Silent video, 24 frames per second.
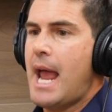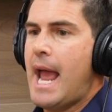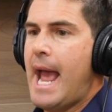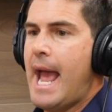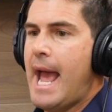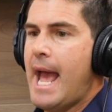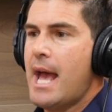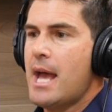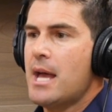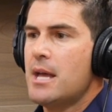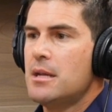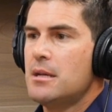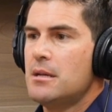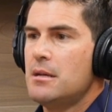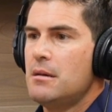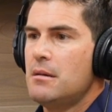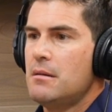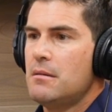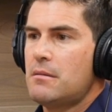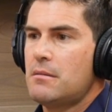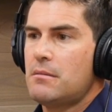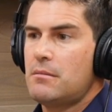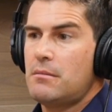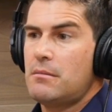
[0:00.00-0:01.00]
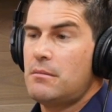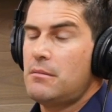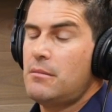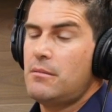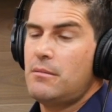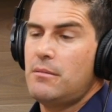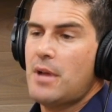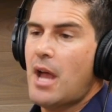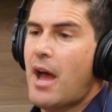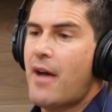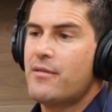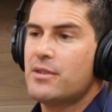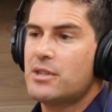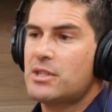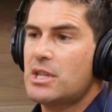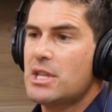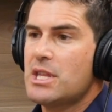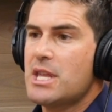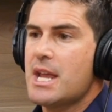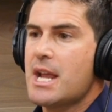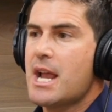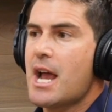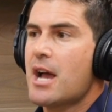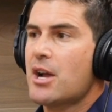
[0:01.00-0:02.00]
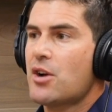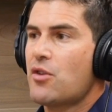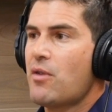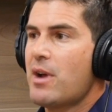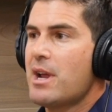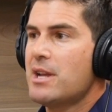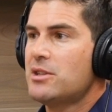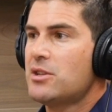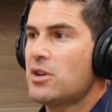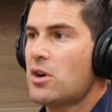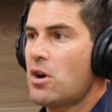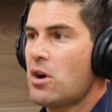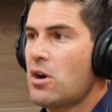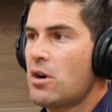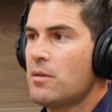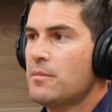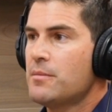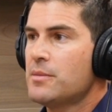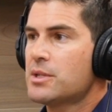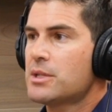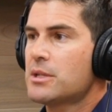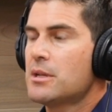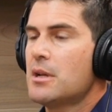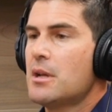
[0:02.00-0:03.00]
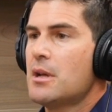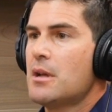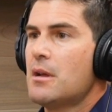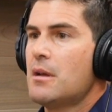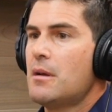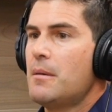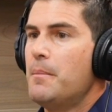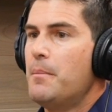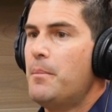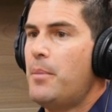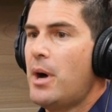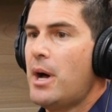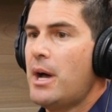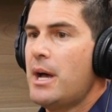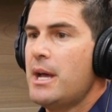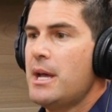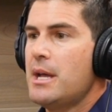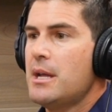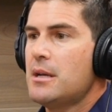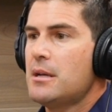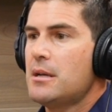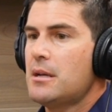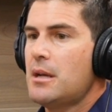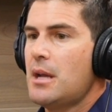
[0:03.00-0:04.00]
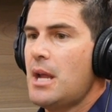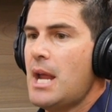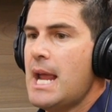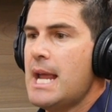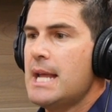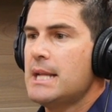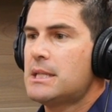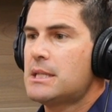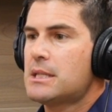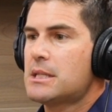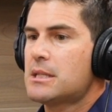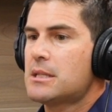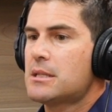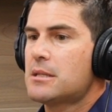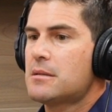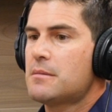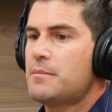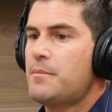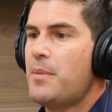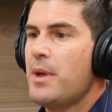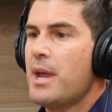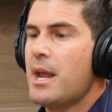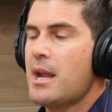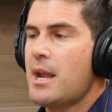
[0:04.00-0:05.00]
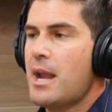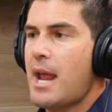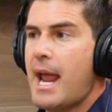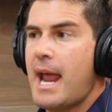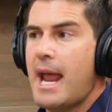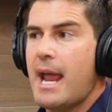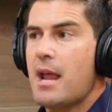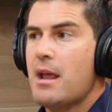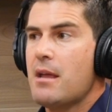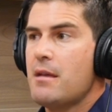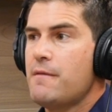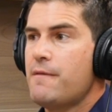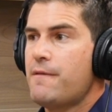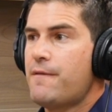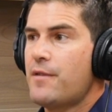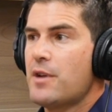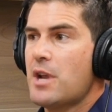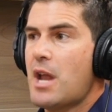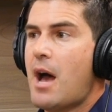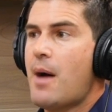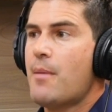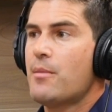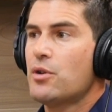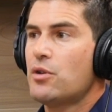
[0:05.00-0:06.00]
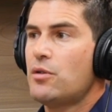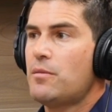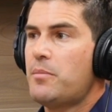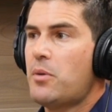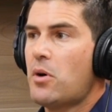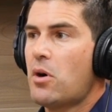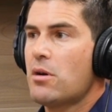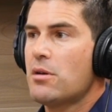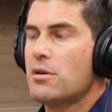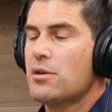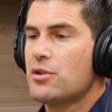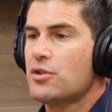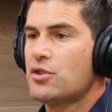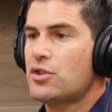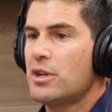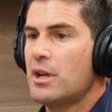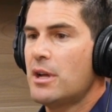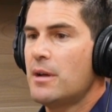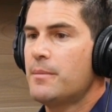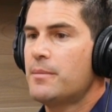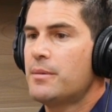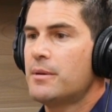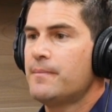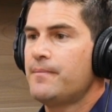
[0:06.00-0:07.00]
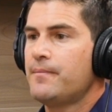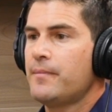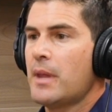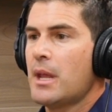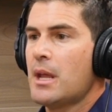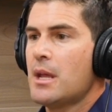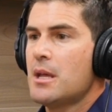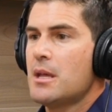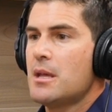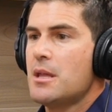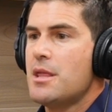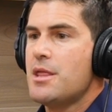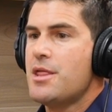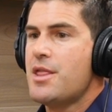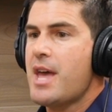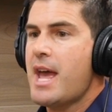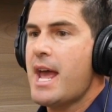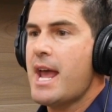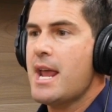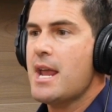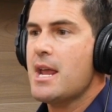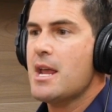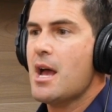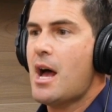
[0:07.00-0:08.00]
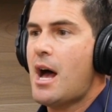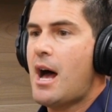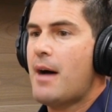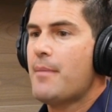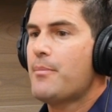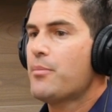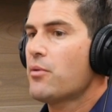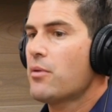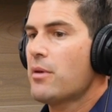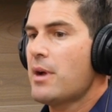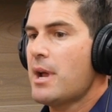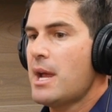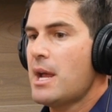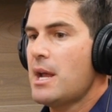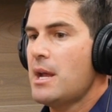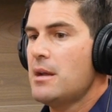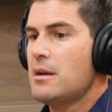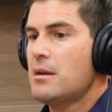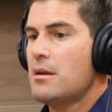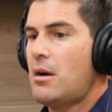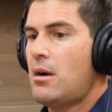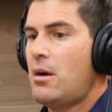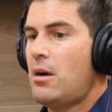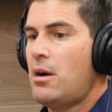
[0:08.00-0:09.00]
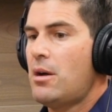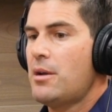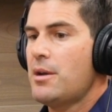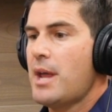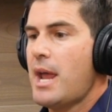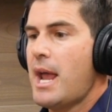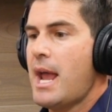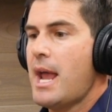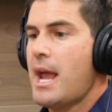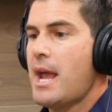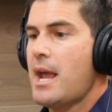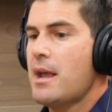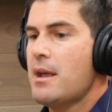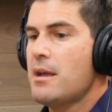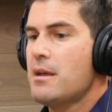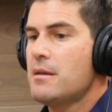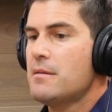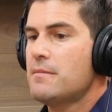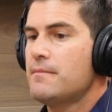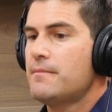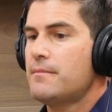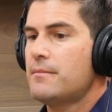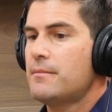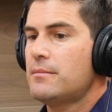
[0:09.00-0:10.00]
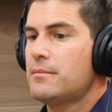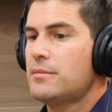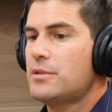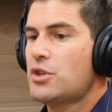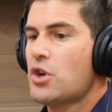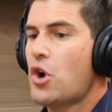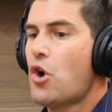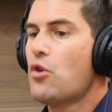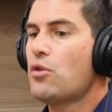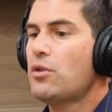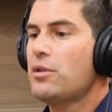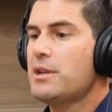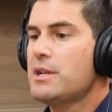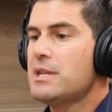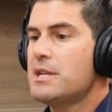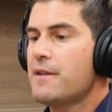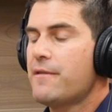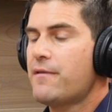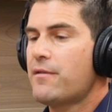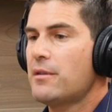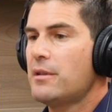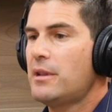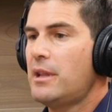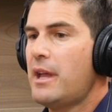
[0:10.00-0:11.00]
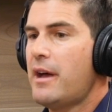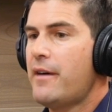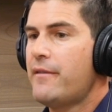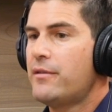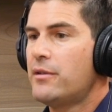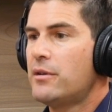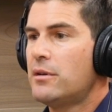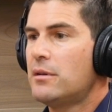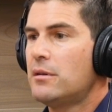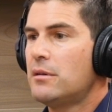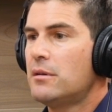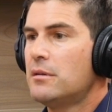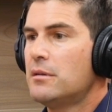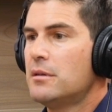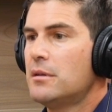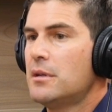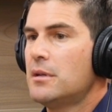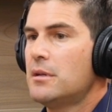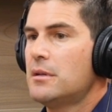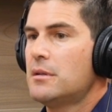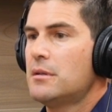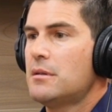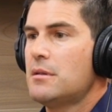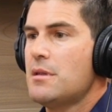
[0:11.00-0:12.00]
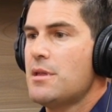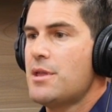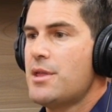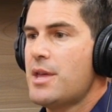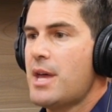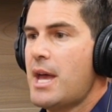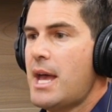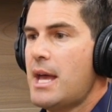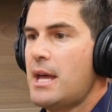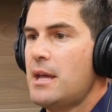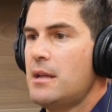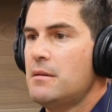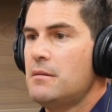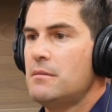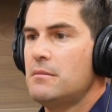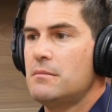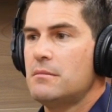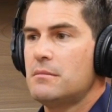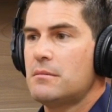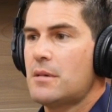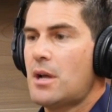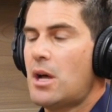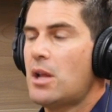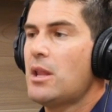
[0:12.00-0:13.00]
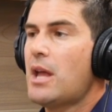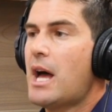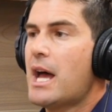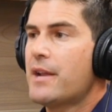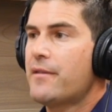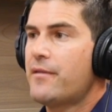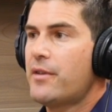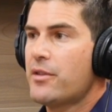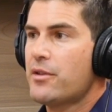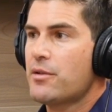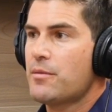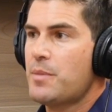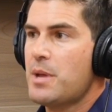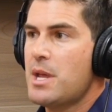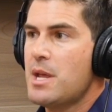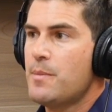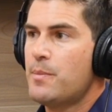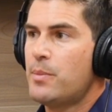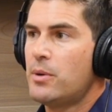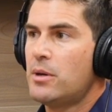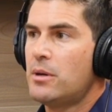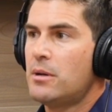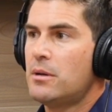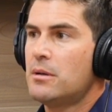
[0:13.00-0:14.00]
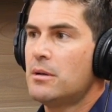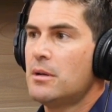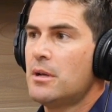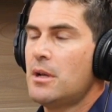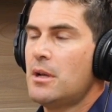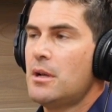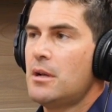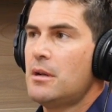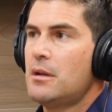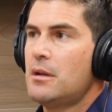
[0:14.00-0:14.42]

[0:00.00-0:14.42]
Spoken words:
and obviously they got great terms, but it's been a phenomenal partnership. They operate on a totally different level than a lot of other people,